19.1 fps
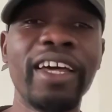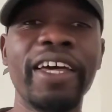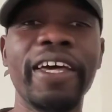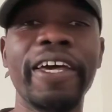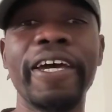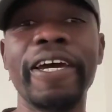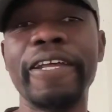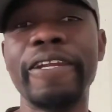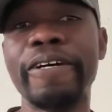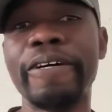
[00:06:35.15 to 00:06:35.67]

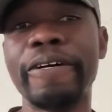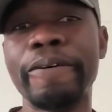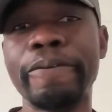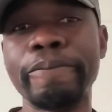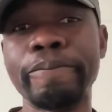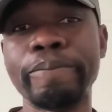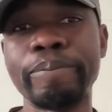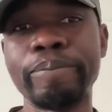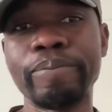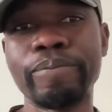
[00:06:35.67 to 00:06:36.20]

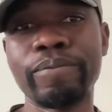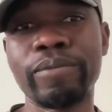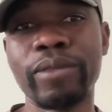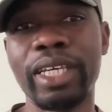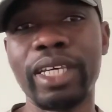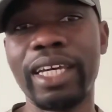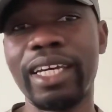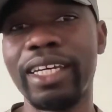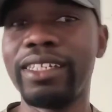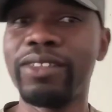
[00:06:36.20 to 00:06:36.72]

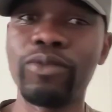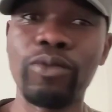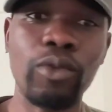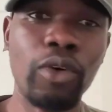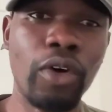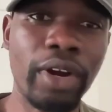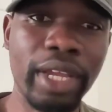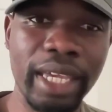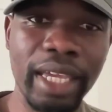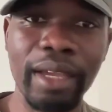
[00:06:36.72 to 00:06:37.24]
and
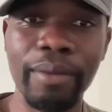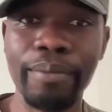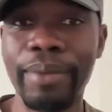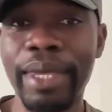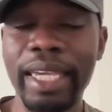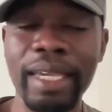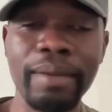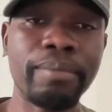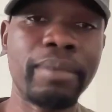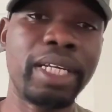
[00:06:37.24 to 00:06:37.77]
working and
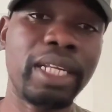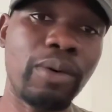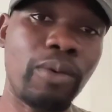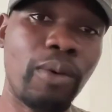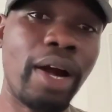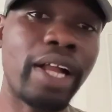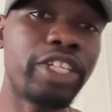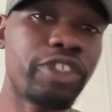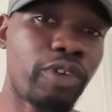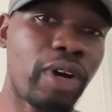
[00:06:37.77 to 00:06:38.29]
making money
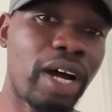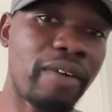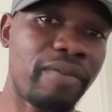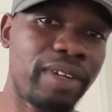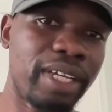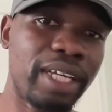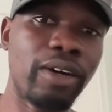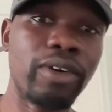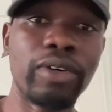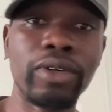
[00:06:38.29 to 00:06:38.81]
while
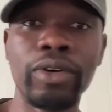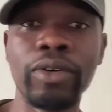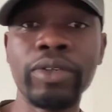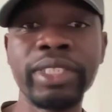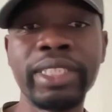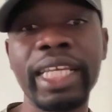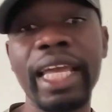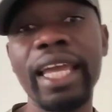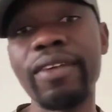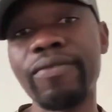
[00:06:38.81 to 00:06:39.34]
traveling, or
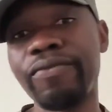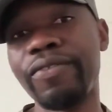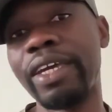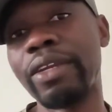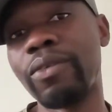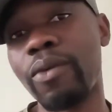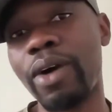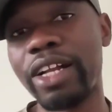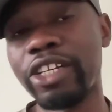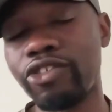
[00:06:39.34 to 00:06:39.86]
staying fit
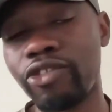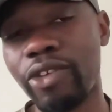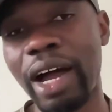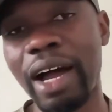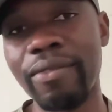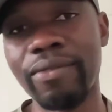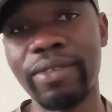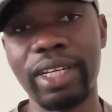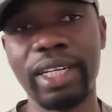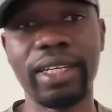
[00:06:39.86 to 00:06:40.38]
while
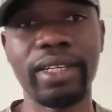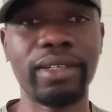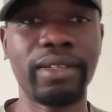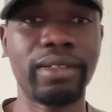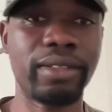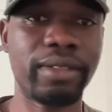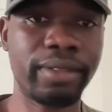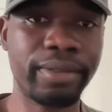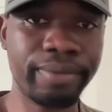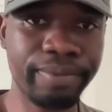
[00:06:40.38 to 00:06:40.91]
traveling,
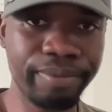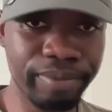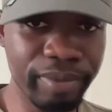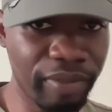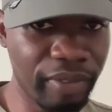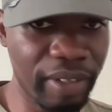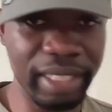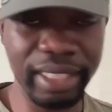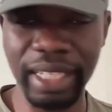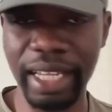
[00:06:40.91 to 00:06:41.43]
or
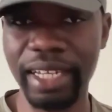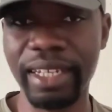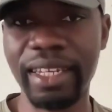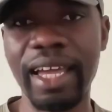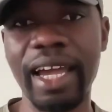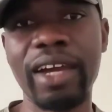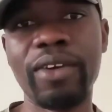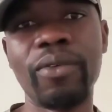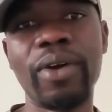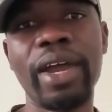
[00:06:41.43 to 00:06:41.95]
things like
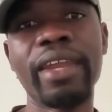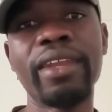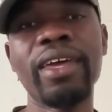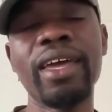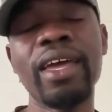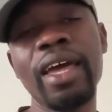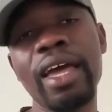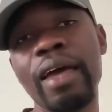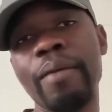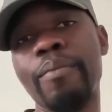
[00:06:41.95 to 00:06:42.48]
that, right?
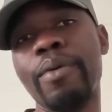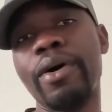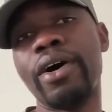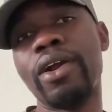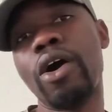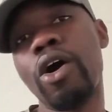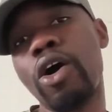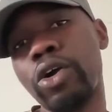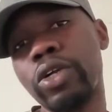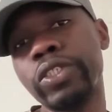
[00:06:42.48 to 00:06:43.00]
But
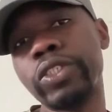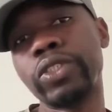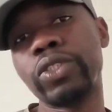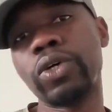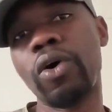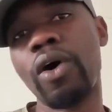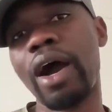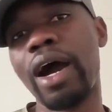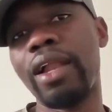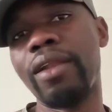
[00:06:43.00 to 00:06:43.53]

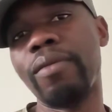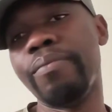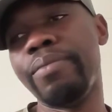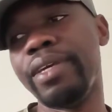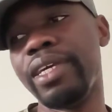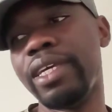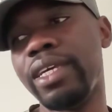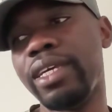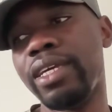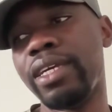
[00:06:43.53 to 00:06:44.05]
also I'll
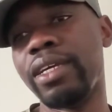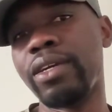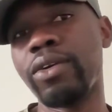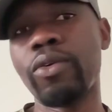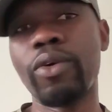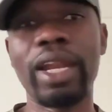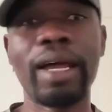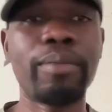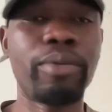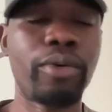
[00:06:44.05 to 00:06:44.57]
be
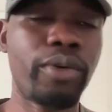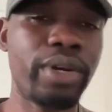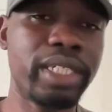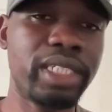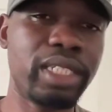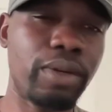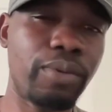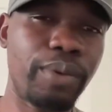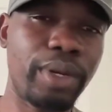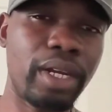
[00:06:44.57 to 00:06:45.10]

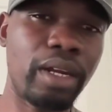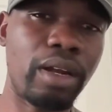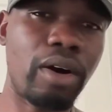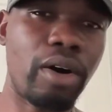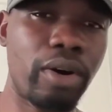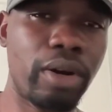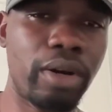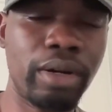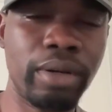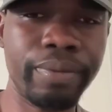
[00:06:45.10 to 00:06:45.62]
collaborating with
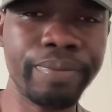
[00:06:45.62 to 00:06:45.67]
other